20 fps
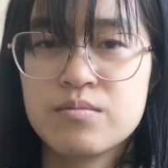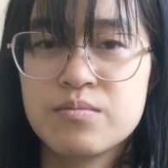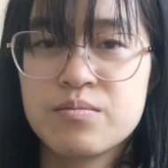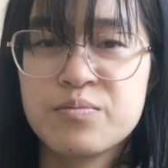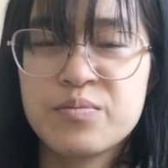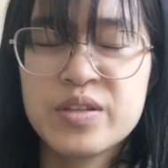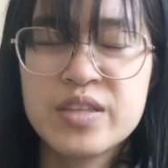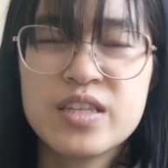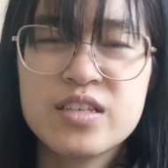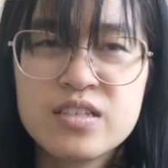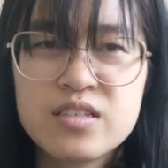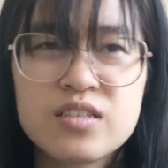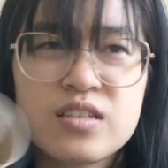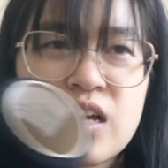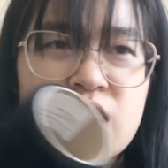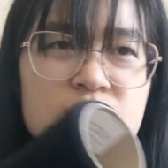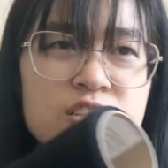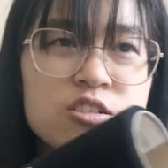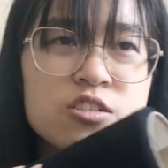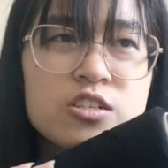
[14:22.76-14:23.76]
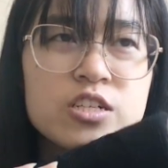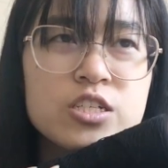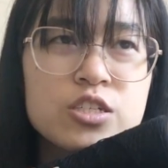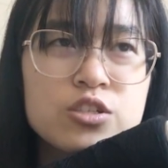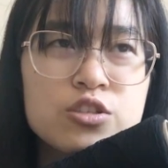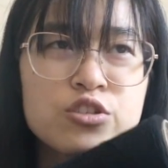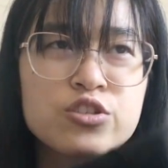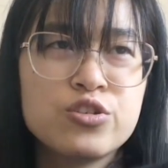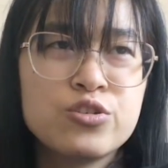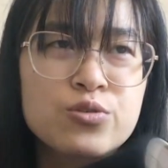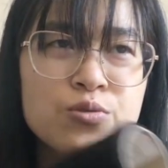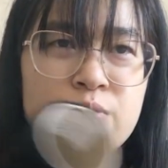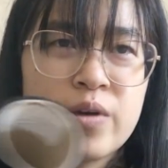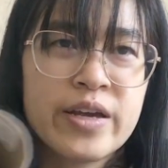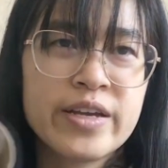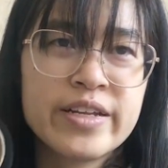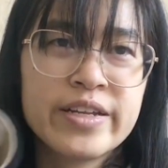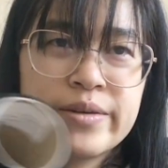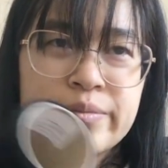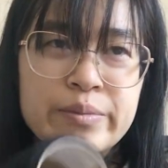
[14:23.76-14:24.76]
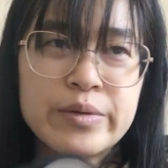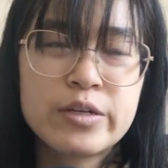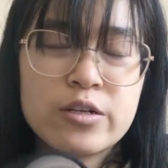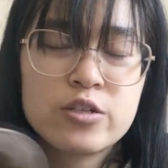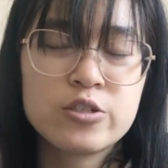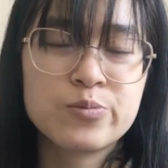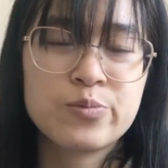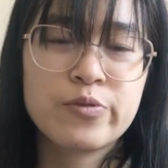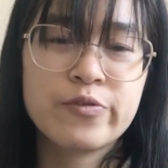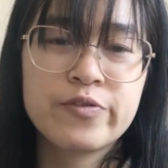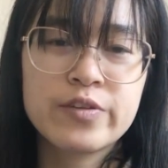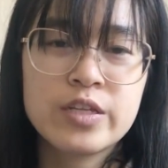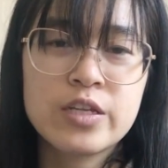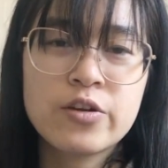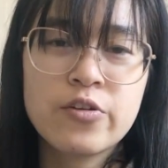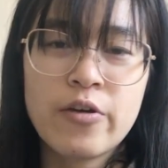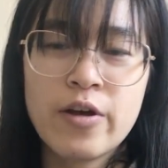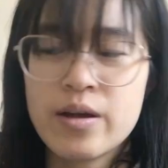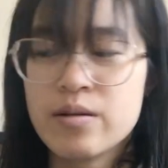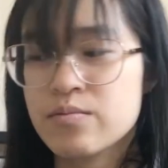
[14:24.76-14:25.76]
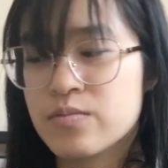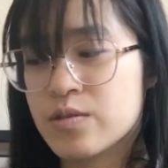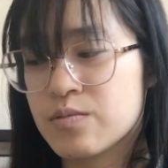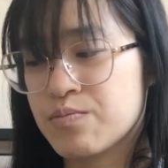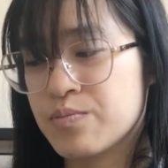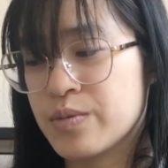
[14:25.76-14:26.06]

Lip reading: But this is actually 280 meters per 50 grams,